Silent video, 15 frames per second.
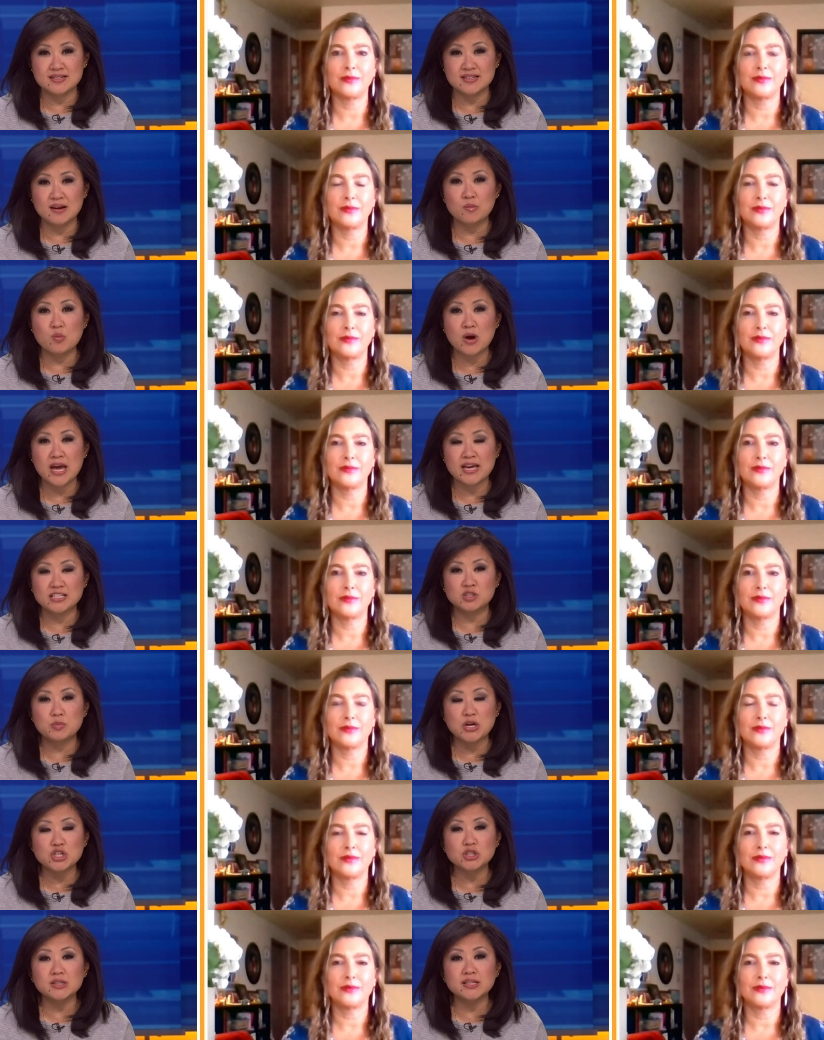Speaker 1: some way,
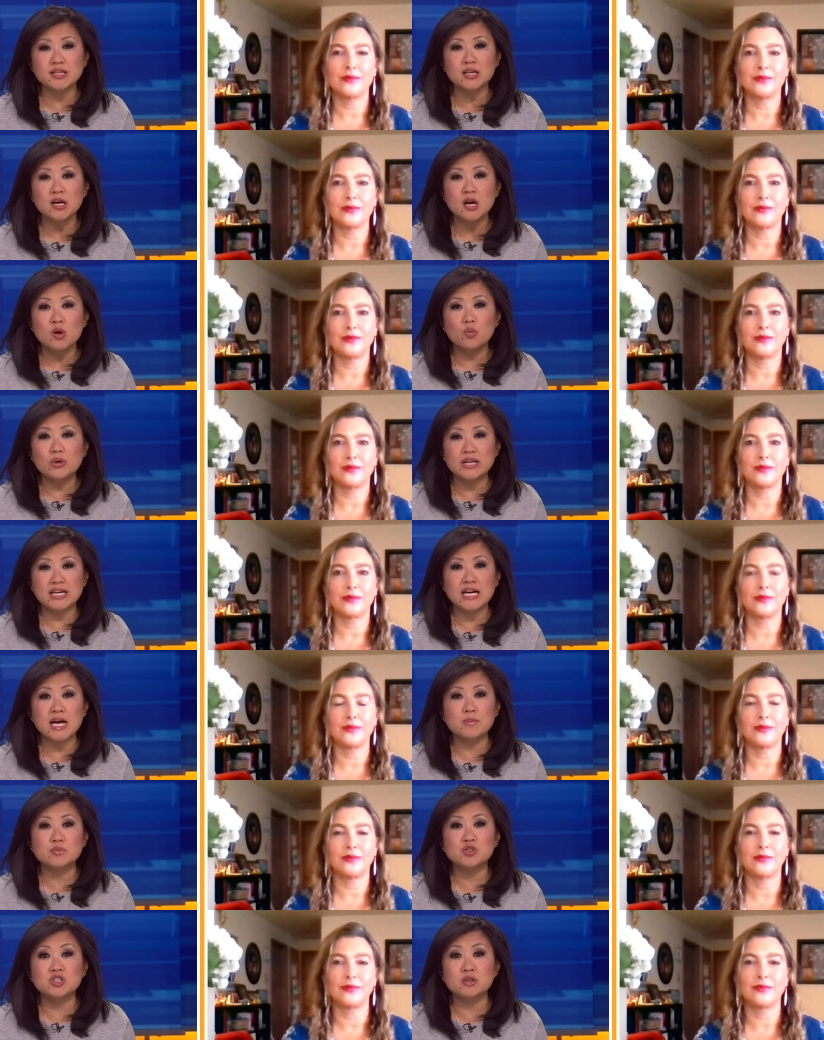especially when it
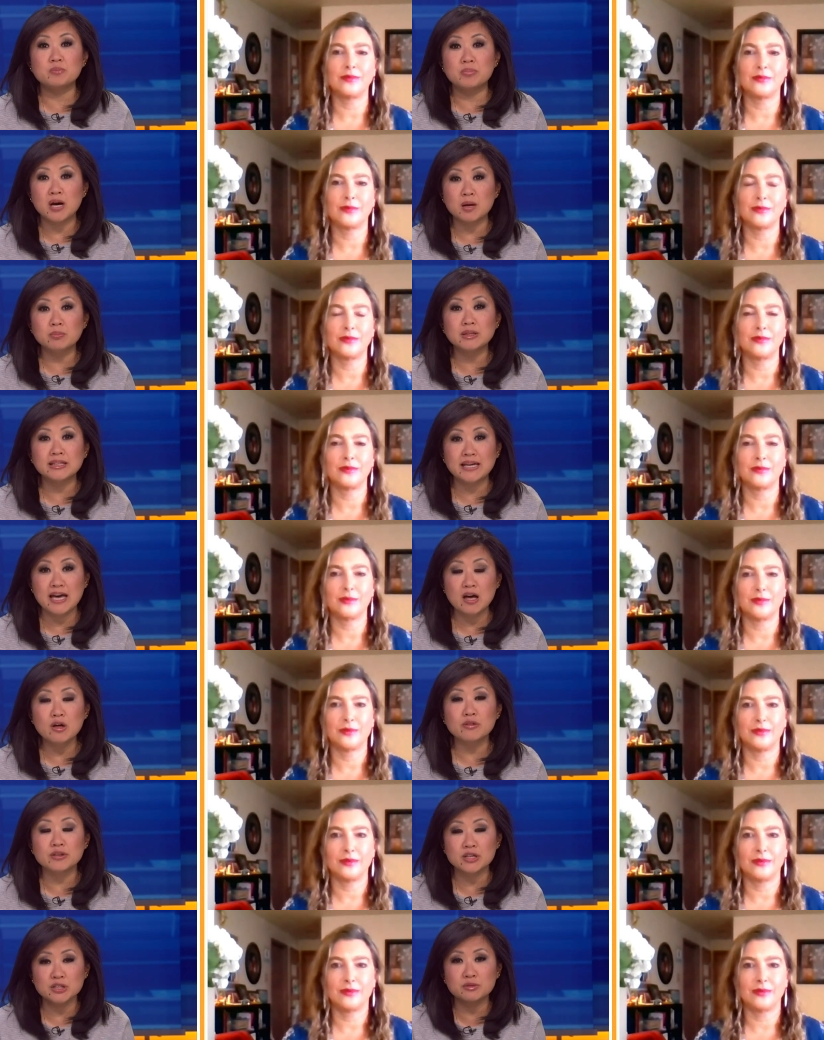comes to public
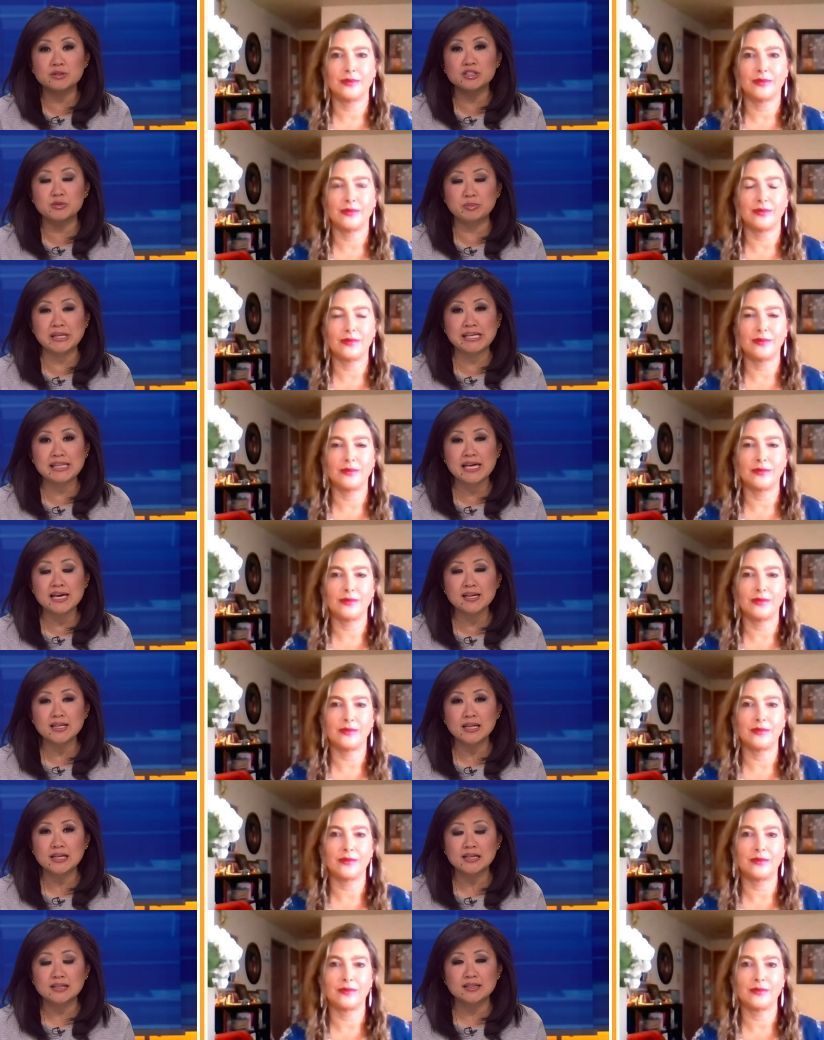health. Can you explain that?
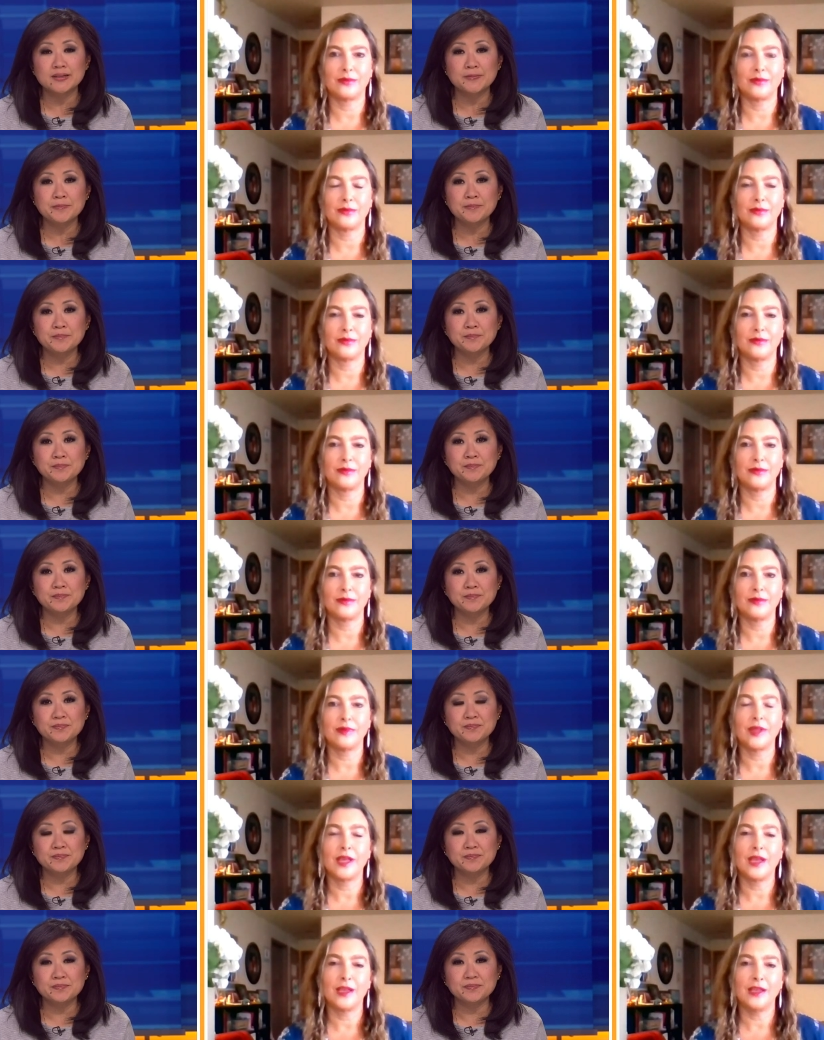
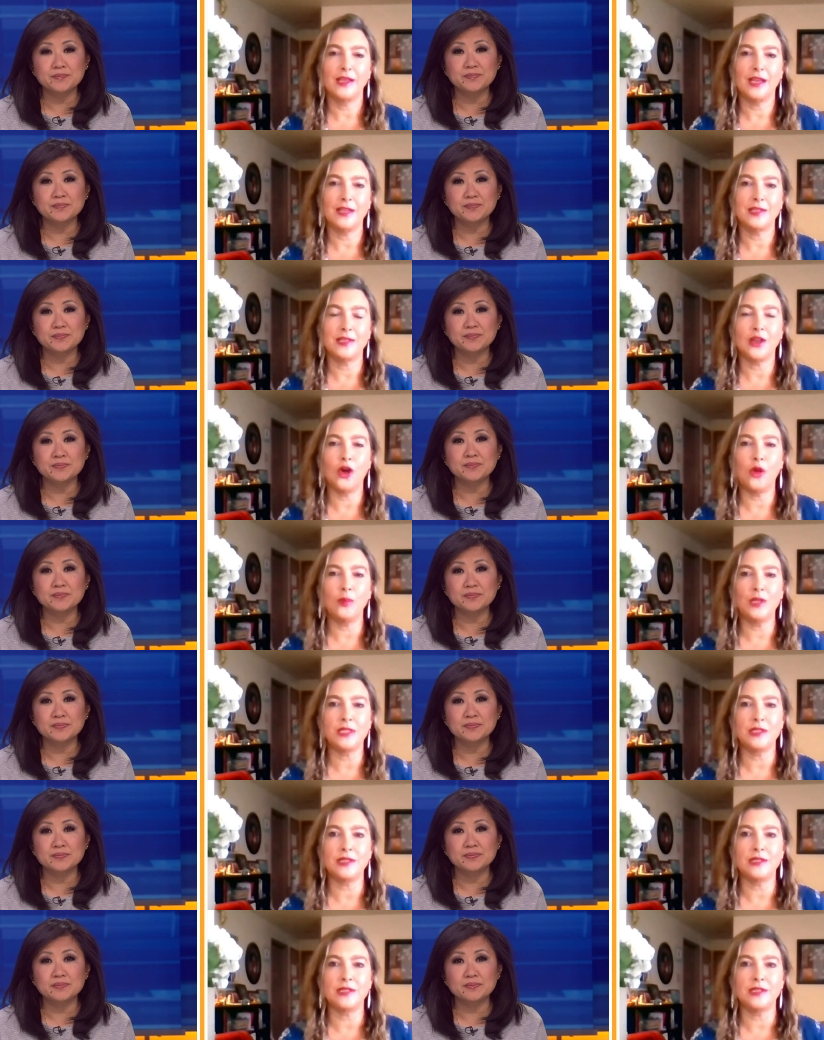
Speaker 2: Yes, the
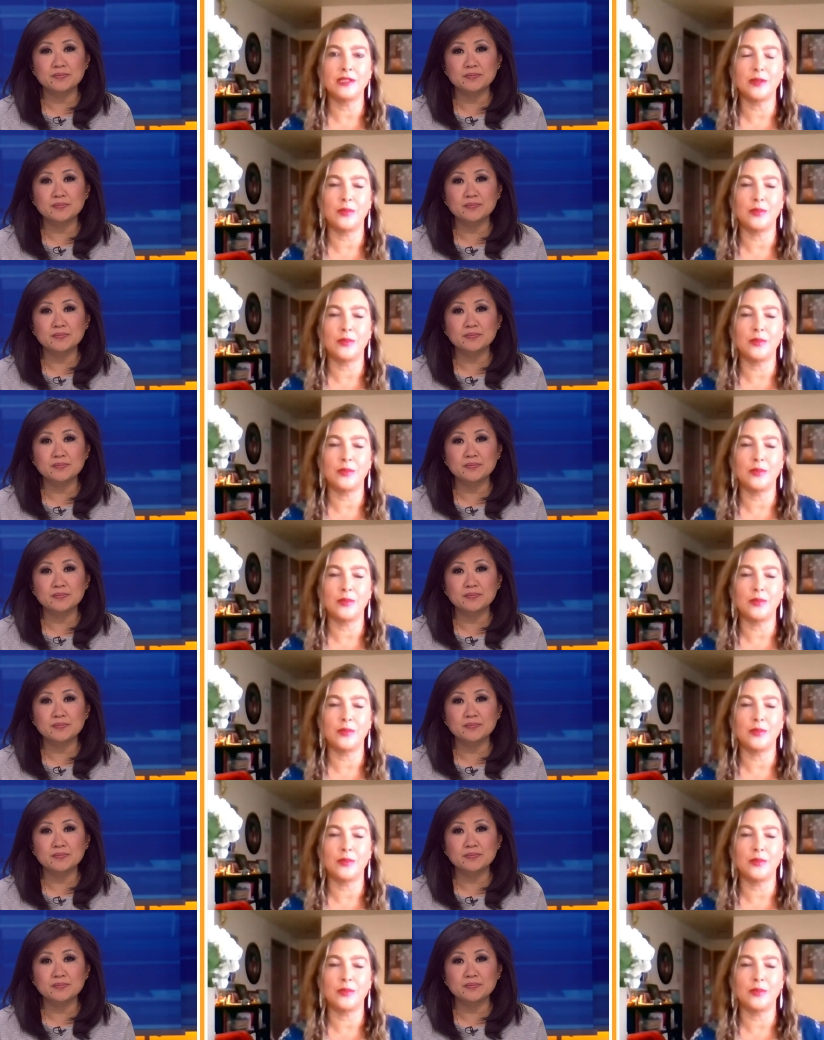homelessness is a